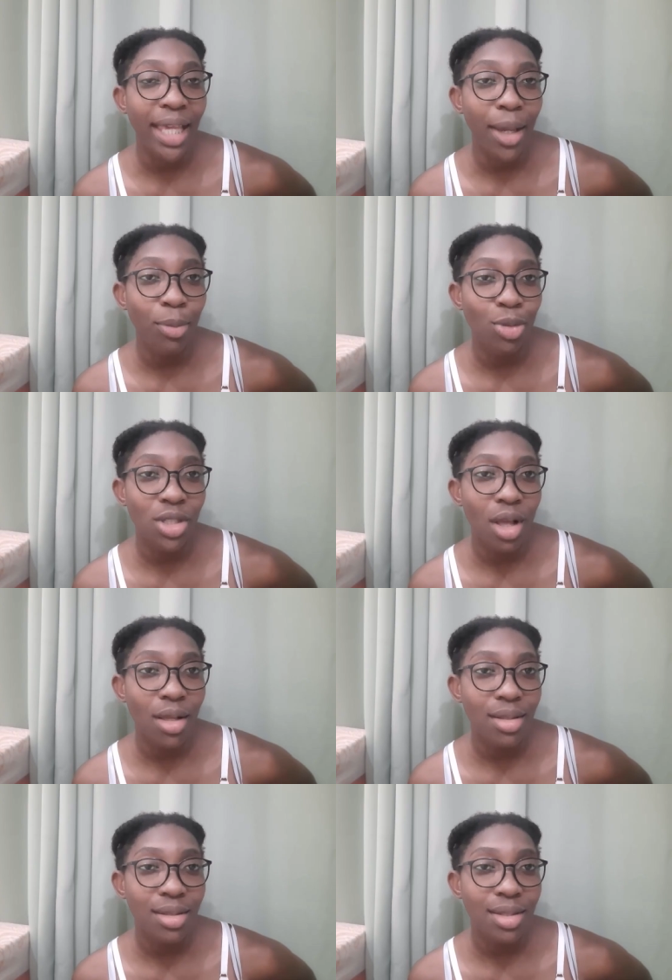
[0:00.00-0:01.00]
Cape
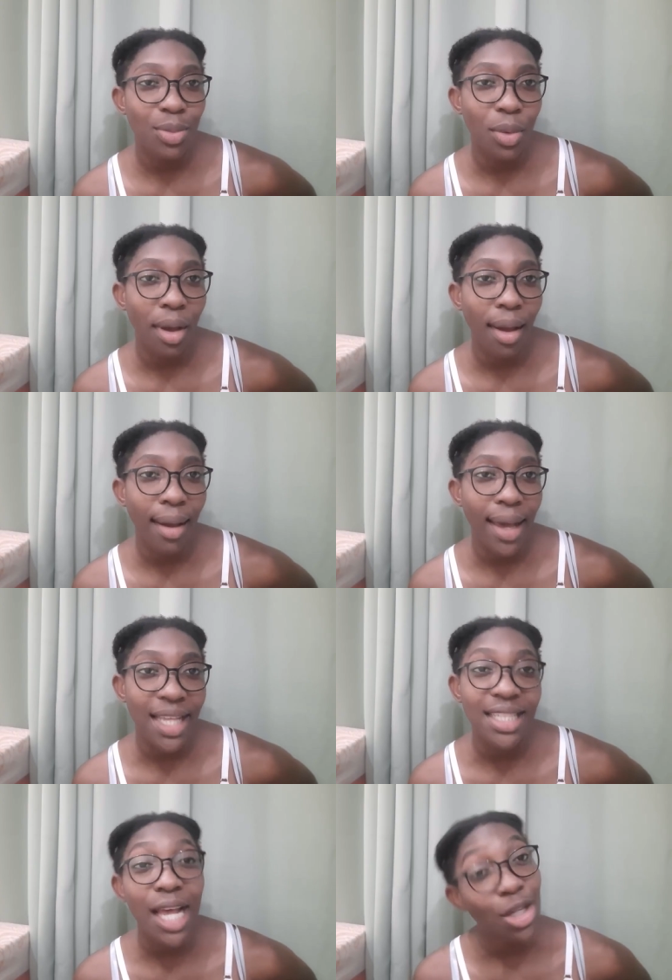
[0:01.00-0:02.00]
results were
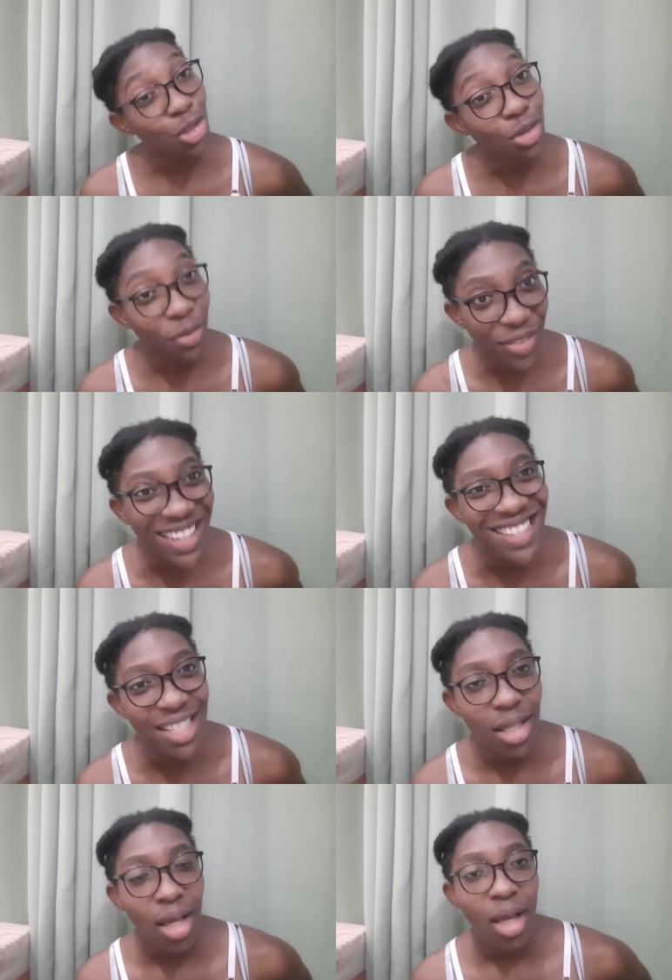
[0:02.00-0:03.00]

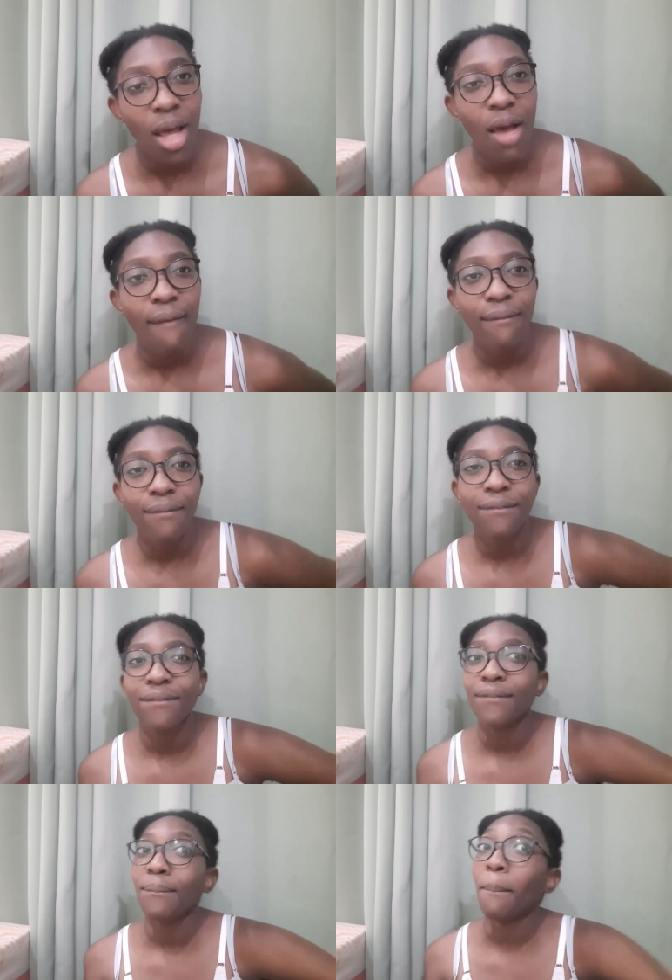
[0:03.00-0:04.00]
catastrophes
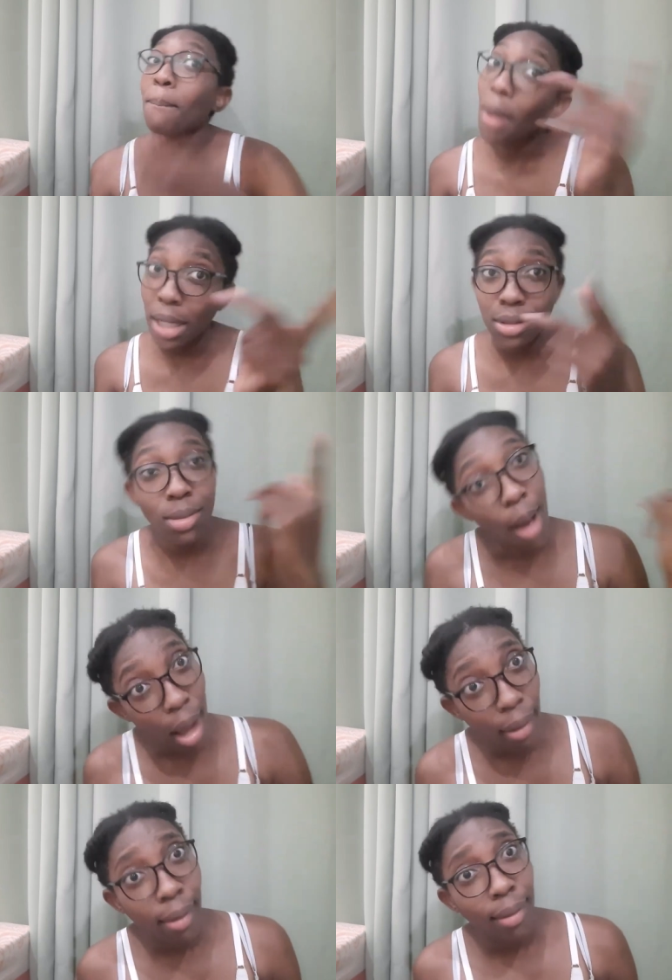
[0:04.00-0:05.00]
back to back.